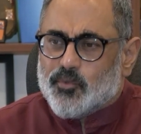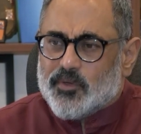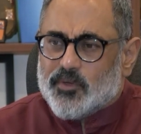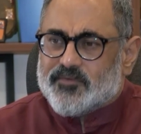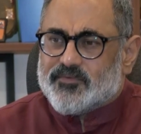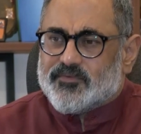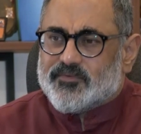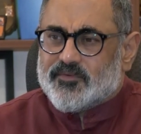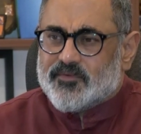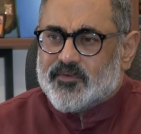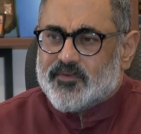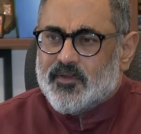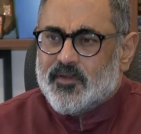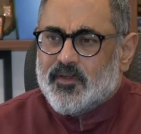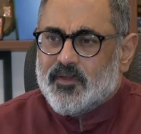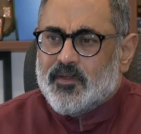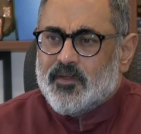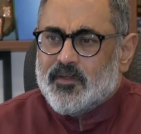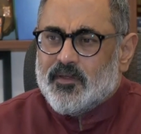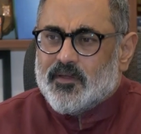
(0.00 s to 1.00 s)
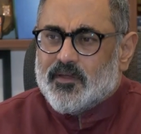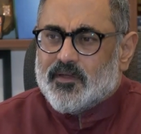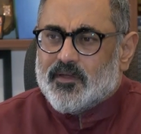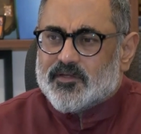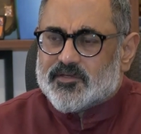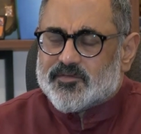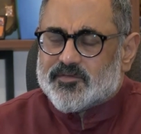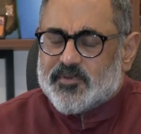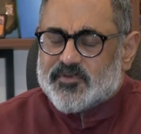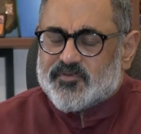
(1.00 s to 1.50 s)
US,
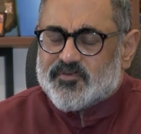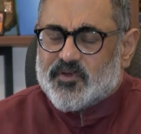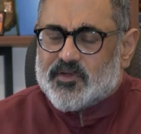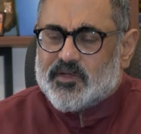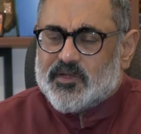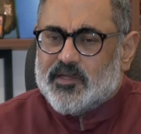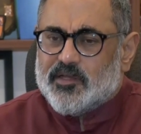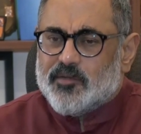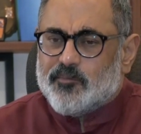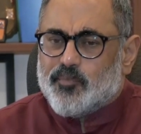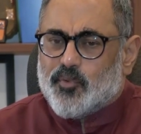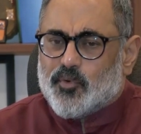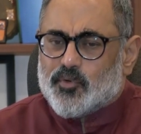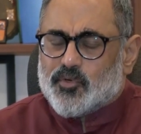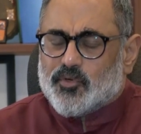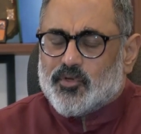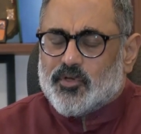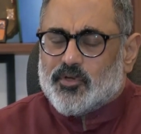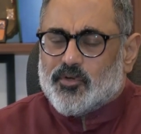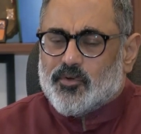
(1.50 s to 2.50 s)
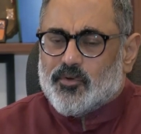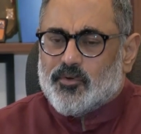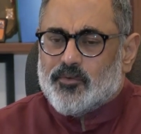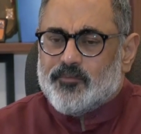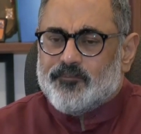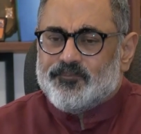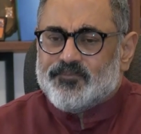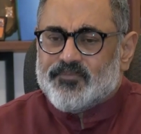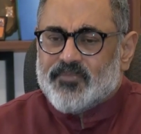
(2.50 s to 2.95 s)
specifically in Puerto Rico.